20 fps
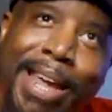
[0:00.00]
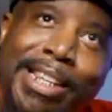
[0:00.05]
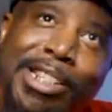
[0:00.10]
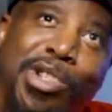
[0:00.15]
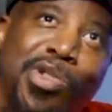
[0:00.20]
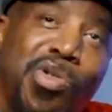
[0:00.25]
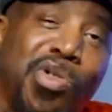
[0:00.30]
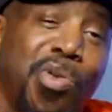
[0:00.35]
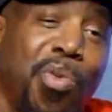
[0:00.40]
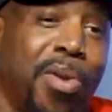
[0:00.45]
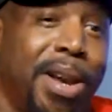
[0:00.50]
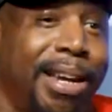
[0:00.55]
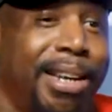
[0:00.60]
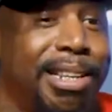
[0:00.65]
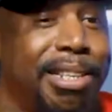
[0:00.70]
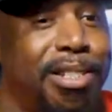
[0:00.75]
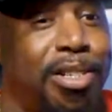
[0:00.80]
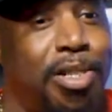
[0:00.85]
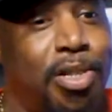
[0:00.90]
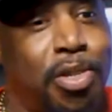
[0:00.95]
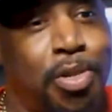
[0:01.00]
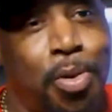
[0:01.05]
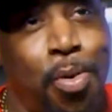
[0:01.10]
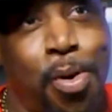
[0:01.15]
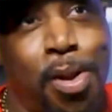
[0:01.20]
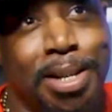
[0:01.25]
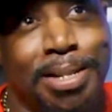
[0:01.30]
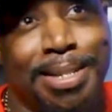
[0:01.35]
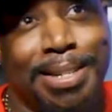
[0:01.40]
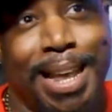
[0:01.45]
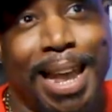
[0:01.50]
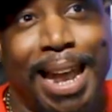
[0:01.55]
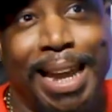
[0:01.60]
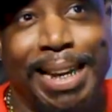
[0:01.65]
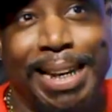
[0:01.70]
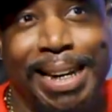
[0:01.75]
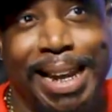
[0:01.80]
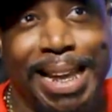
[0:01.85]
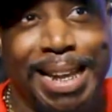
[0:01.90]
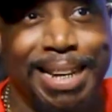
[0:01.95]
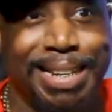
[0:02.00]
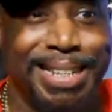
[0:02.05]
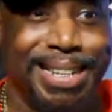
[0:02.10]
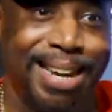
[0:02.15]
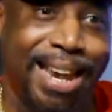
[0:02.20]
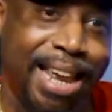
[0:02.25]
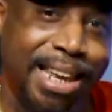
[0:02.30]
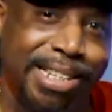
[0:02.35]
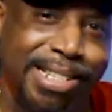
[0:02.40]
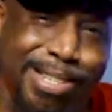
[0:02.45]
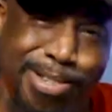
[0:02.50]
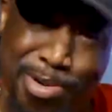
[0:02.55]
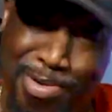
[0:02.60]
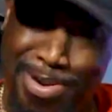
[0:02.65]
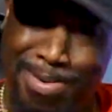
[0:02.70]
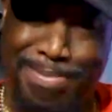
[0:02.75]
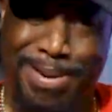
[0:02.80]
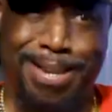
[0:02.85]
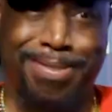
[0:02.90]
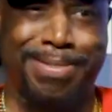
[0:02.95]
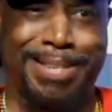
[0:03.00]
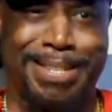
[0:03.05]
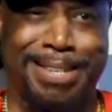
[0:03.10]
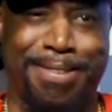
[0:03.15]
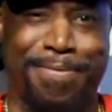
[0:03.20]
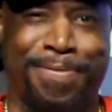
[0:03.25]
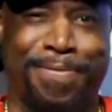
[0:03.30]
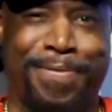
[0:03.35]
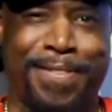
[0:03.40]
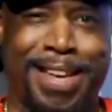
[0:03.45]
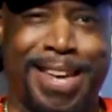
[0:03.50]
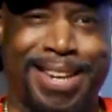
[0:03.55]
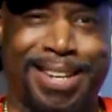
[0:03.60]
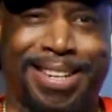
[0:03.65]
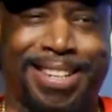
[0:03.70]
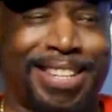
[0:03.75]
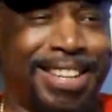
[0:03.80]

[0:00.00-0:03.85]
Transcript: She used to wear these shorts, had Laker Nation on. I'm like, what the fuck?